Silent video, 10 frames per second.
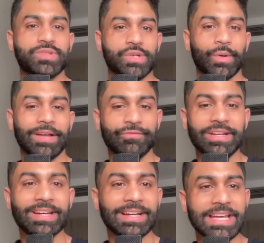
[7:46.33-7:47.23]
So
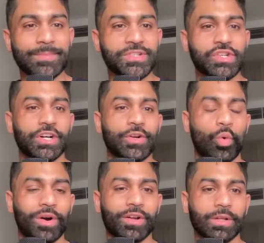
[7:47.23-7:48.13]
NVIDIA, Amazon,
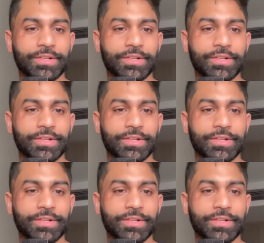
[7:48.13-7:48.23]
Oracle,